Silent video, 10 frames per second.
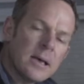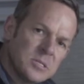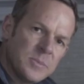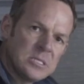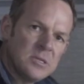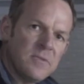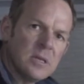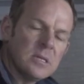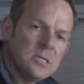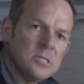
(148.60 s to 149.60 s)

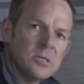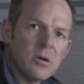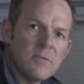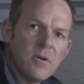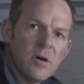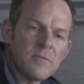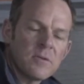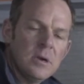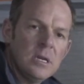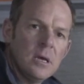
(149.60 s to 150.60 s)
specifically designed for
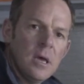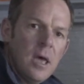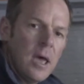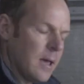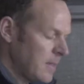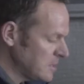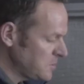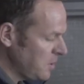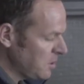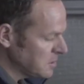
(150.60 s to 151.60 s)
off-grid, and that's
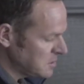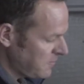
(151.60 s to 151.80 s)
because of